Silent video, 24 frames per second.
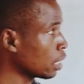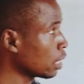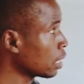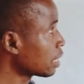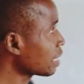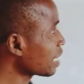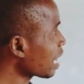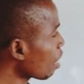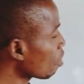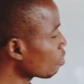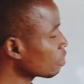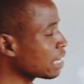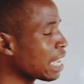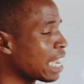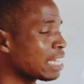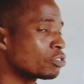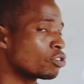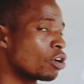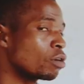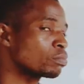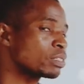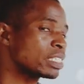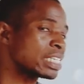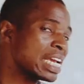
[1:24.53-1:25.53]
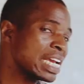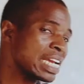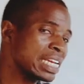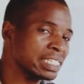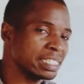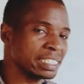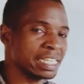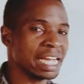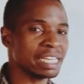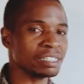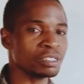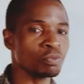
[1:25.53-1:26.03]
Now, there are some
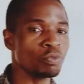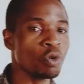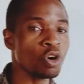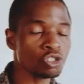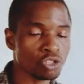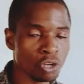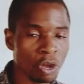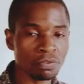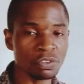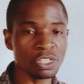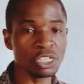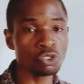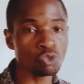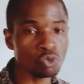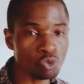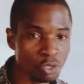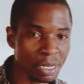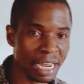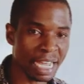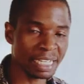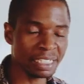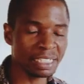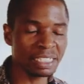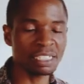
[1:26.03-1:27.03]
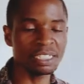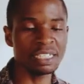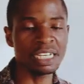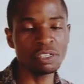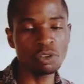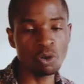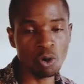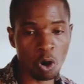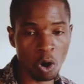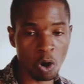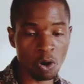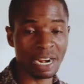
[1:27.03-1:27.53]
things that most of the students, they
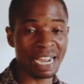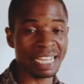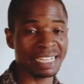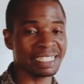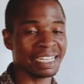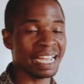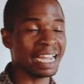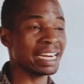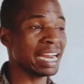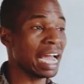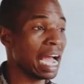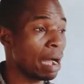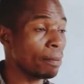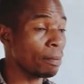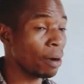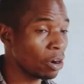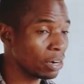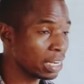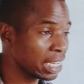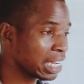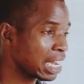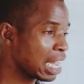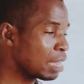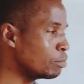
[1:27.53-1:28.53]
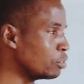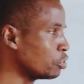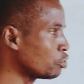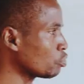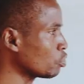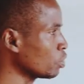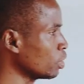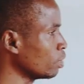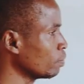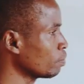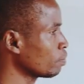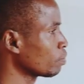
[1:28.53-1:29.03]
don't understand about the
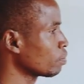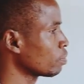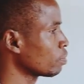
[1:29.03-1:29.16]
chemistry.